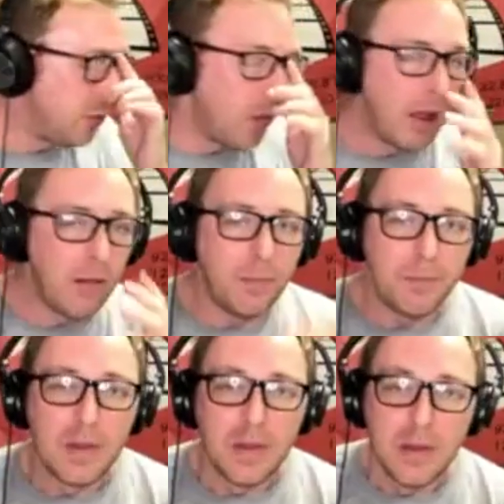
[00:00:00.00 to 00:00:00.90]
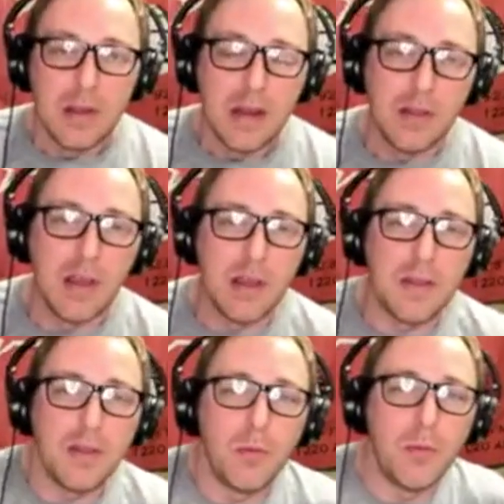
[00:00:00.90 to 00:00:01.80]
well. And I
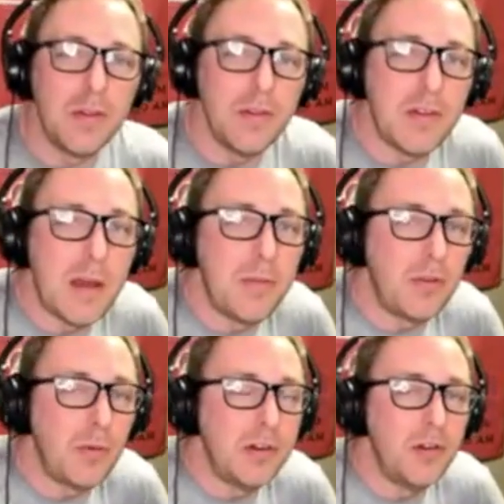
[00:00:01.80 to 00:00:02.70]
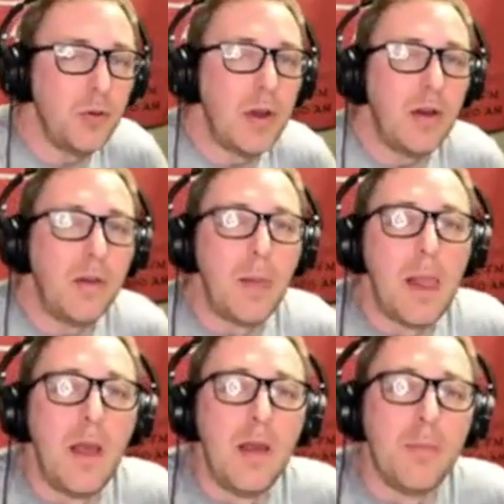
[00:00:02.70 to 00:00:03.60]
think the one this time is going to do well.
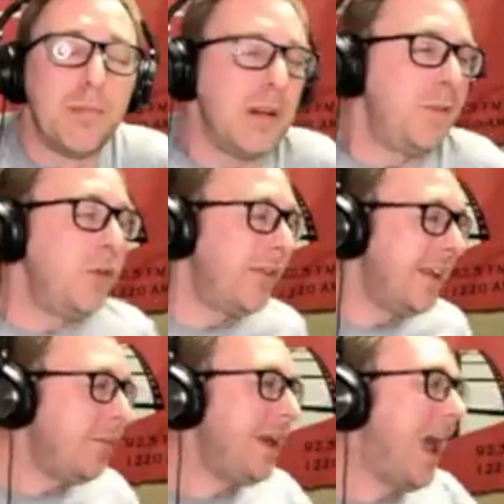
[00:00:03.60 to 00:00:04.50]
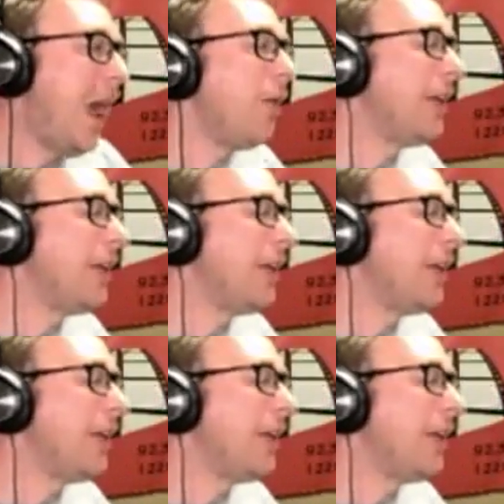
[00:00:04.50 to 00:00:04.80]
But if you see me out,